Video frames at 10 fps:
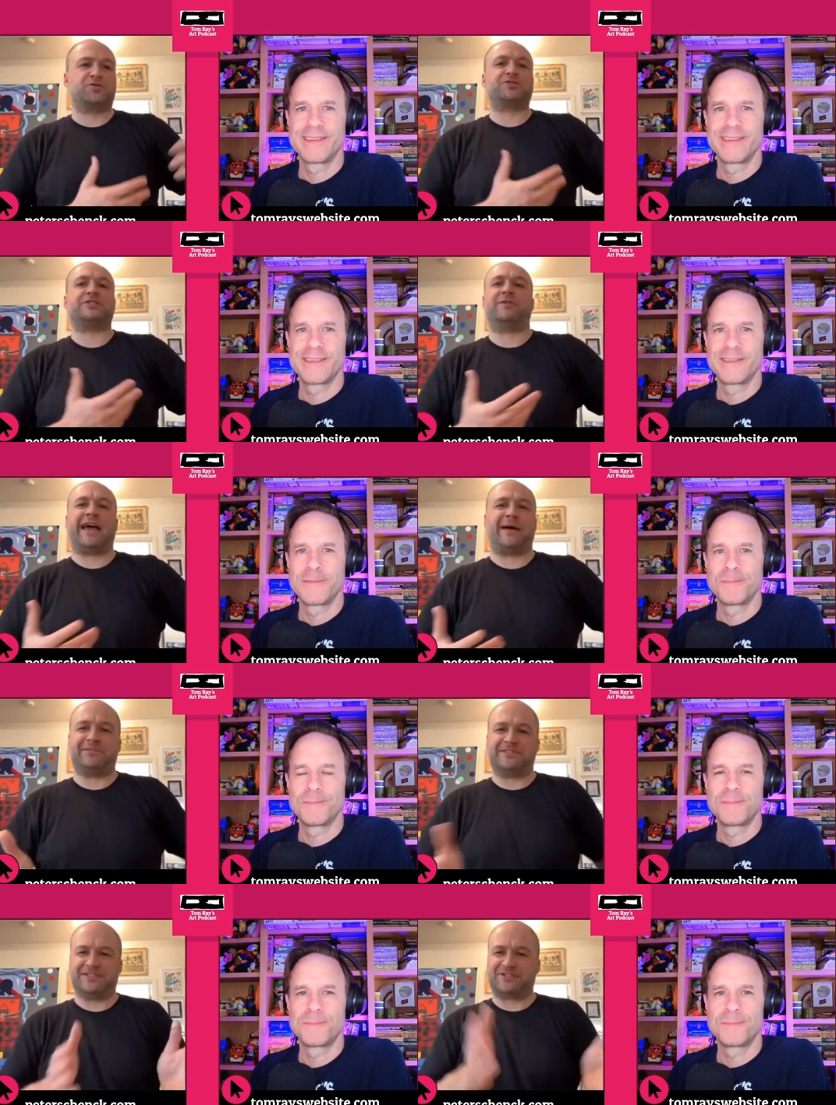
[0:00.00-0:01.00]
Speaker 1: We'll see what
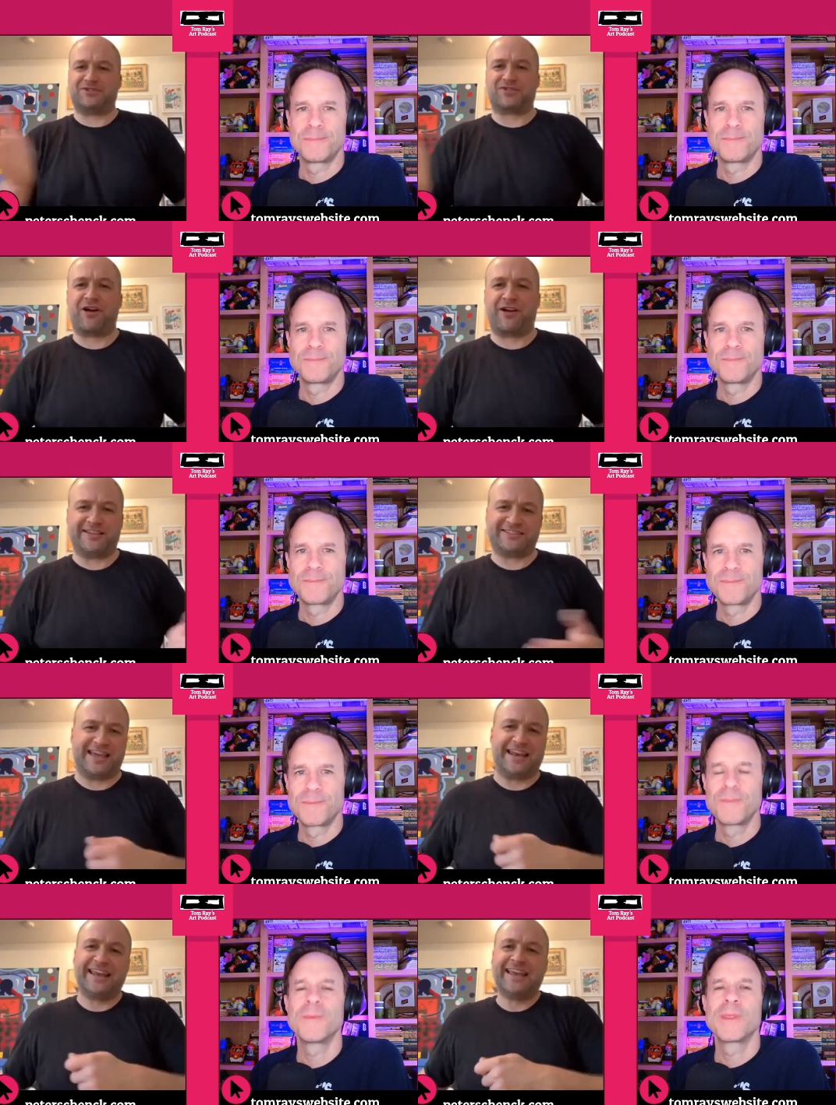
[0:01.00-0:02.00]
happens. These are drawings
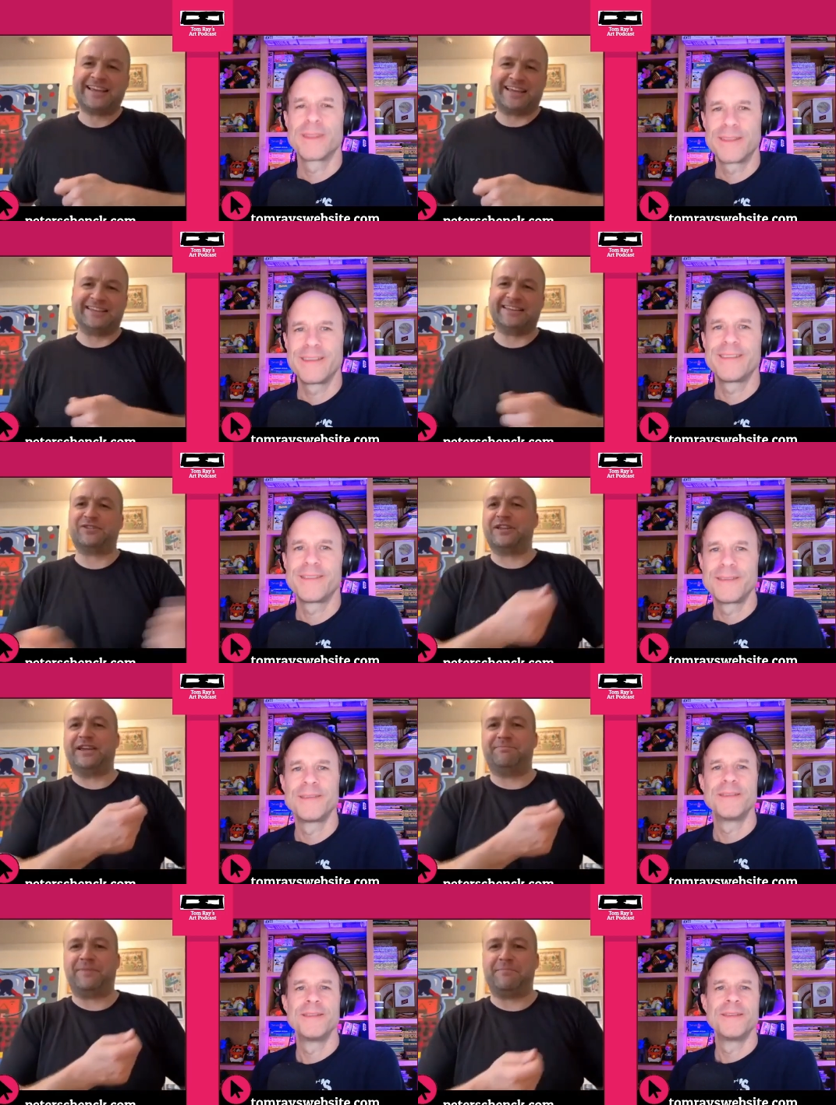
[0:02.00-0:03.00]
that can
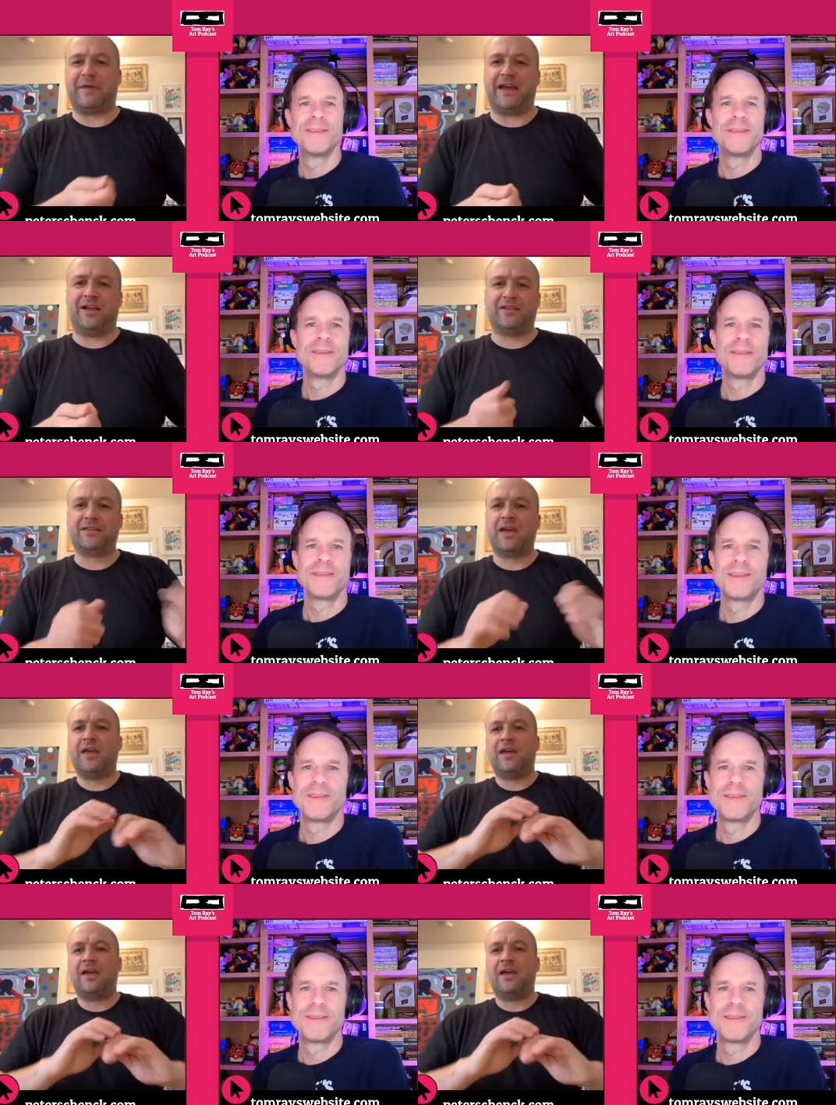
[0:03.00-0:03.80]
literally be mailed,